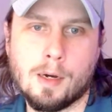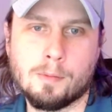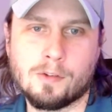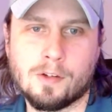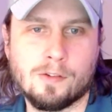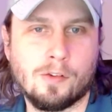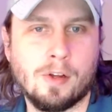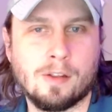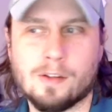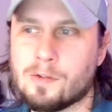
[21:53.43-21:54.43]
I'm just going to
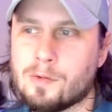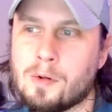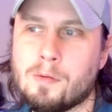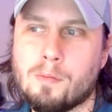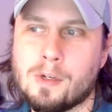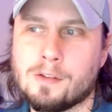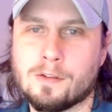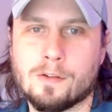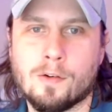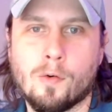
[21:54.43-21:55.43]
select this one because
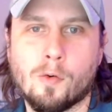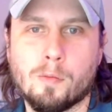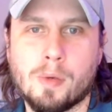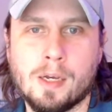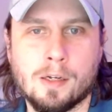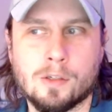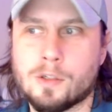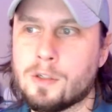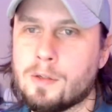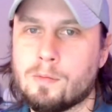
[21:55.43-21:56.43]
it's an old
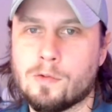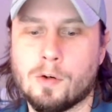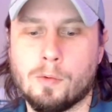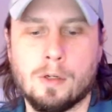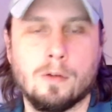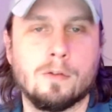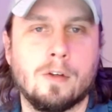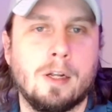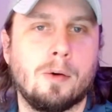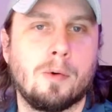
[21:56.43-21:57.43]
page. I'm just going to reuse
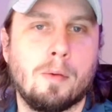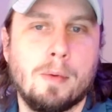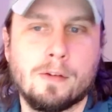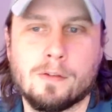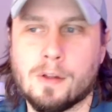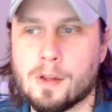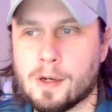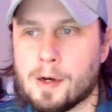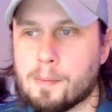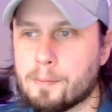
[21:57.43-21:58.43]
it. I don't want to mess
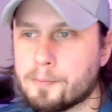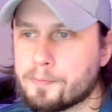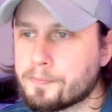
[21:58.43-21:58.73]
anything up.